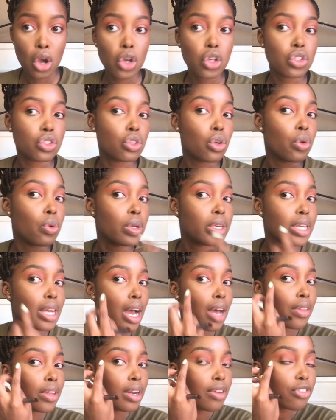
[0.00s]
So now
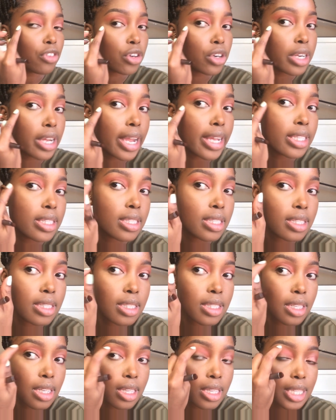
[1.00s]
that I've
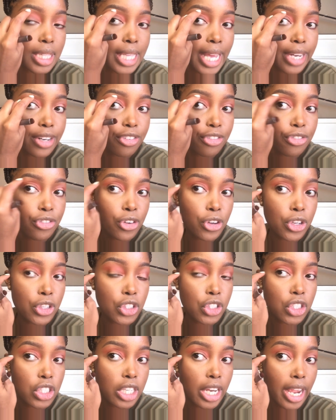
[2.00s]
created that
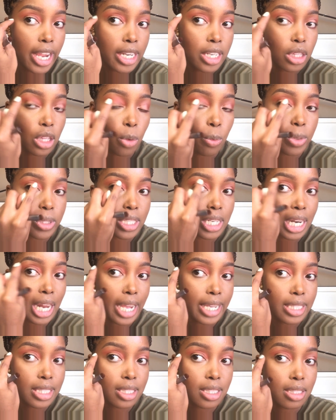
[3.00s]
first shade that was the
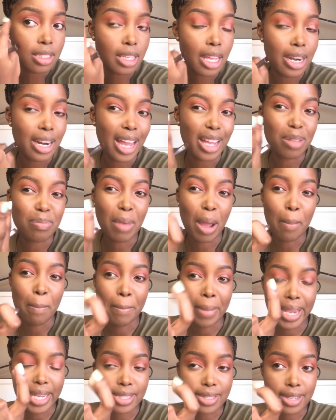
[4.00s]
lightest and like my
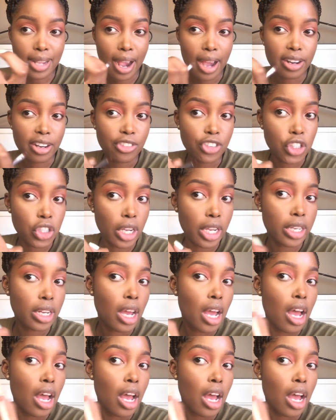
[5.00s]
base kind of shade,